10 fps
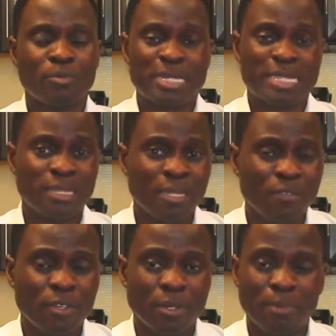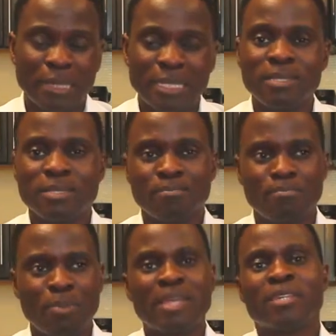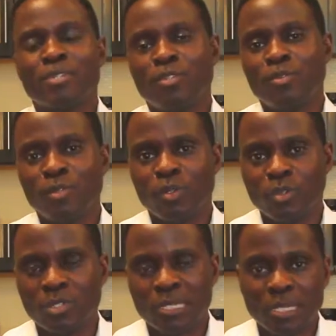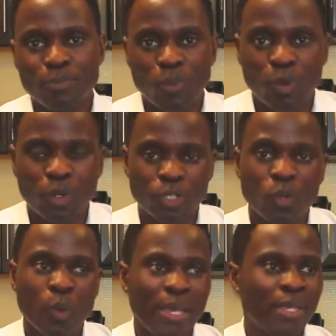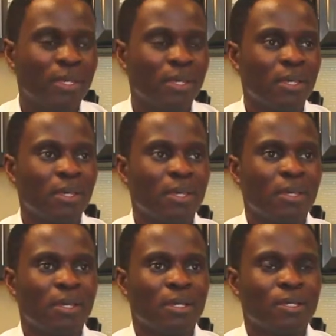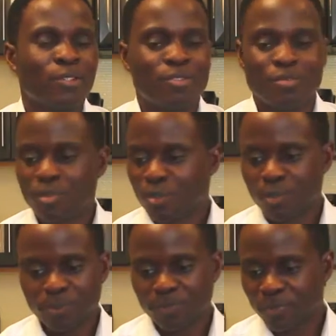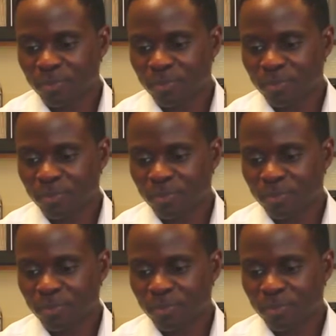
who best live here, please, I'm begging you not to sleepwalk your way through